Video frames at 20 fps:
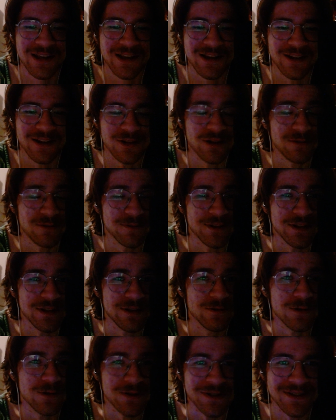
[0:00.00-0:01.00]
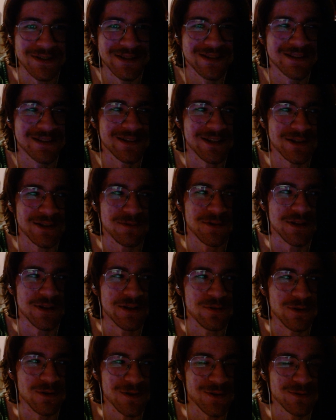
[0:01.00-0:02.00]
with the orcs. That's what the
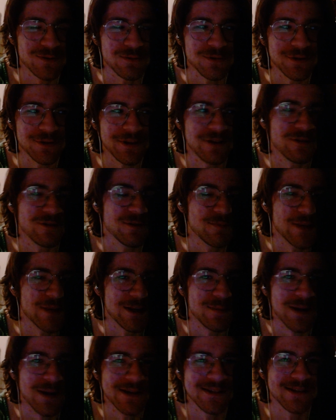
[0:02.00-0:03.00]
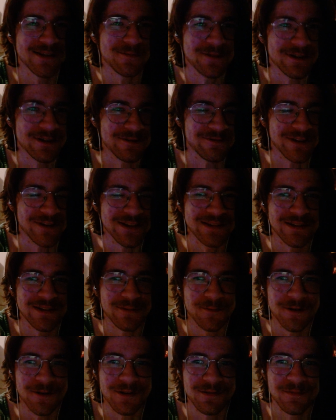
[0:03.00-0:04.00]
orcs were. They were made by someone to fight
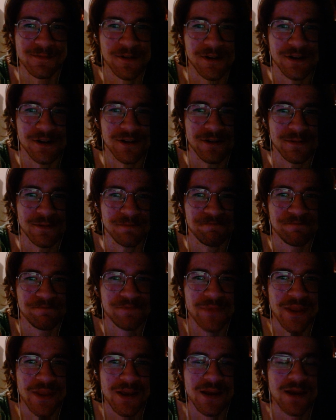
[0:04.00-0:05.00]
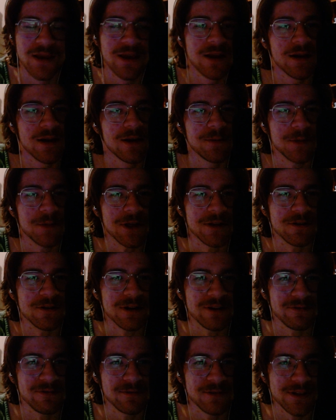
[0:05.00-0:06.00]
someone. But yeah, no, I
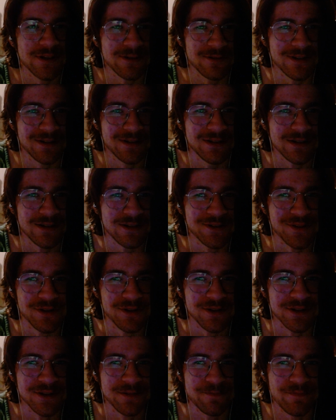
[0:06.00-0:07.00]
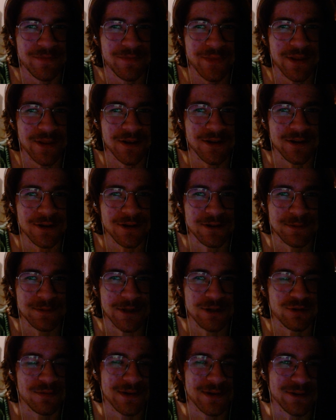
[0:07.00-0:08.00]
haven't really read into Eldari. I
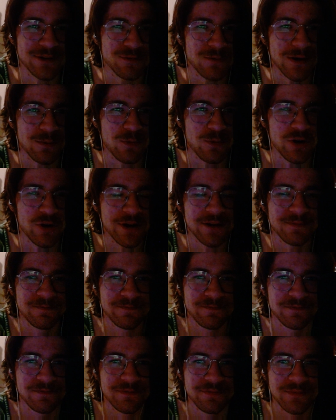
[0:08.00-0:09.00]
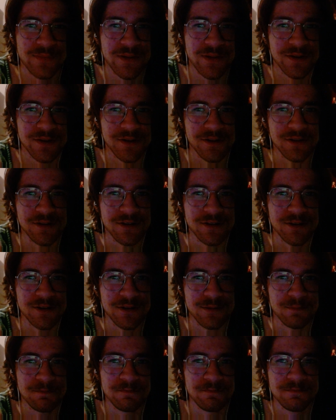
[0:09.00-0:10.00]
know about the Webway.
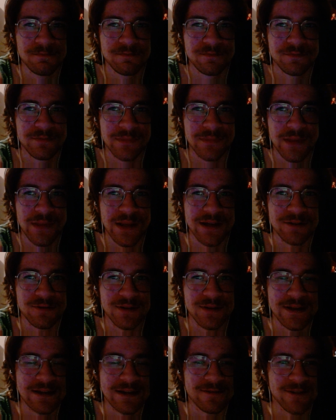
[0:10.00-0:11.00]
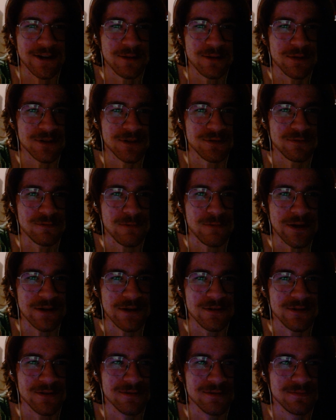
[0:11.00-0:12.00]
I know they have like a bunch of
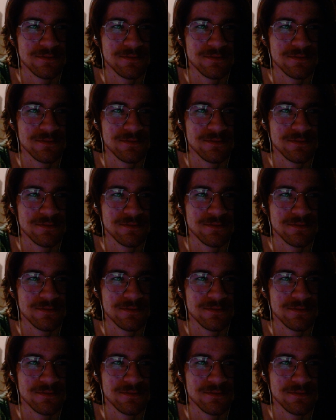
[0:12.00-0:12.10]
weird